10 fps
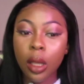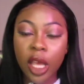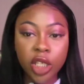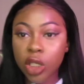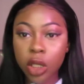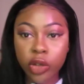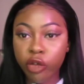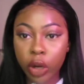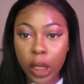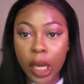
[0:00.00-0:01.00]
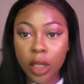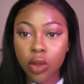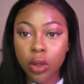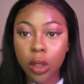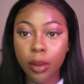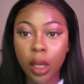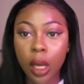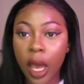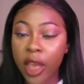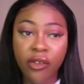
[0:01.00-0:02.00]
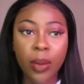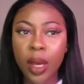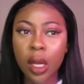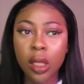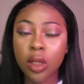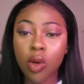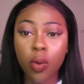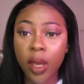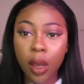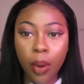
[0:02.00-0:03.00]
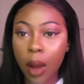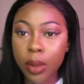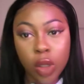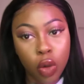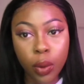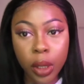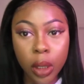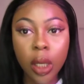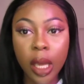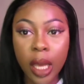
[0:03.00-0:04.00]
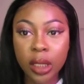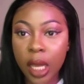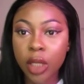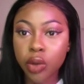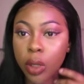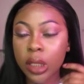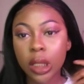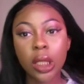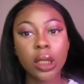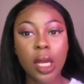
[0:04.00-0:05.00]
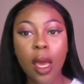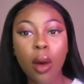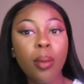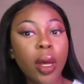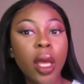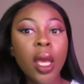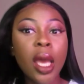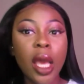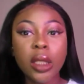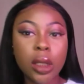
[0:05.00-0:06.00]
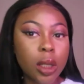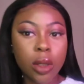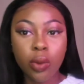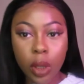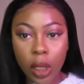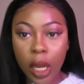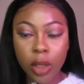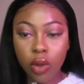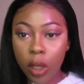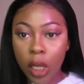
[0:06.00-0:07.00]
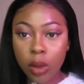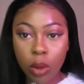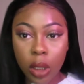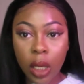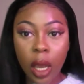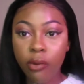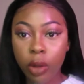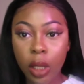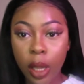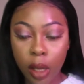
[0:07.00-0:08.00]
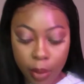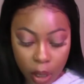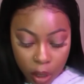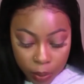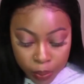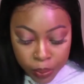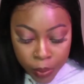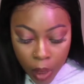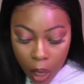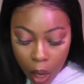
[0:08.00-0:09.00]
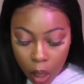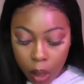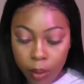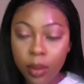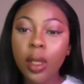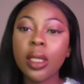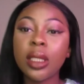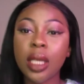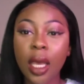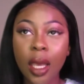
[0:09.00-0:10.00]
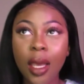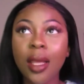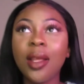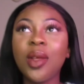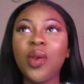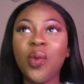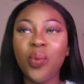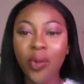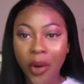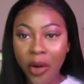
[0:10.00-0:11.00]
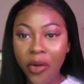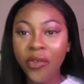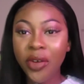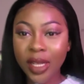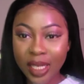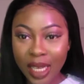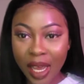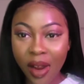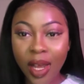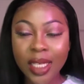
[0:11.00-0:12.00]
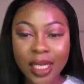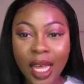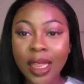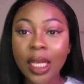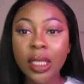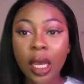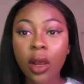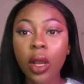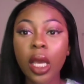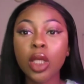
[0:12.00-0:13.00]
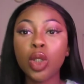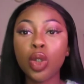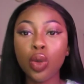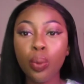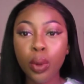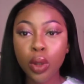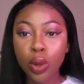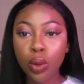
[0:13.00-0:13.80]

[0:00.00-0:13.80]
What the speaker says: it just looks very natural to me. If I made it into a wig, it probably still would have looked as natural as it does now, but it just looks really natural, and that's one thing I really like about it. Second pro for this hair is that this hair is super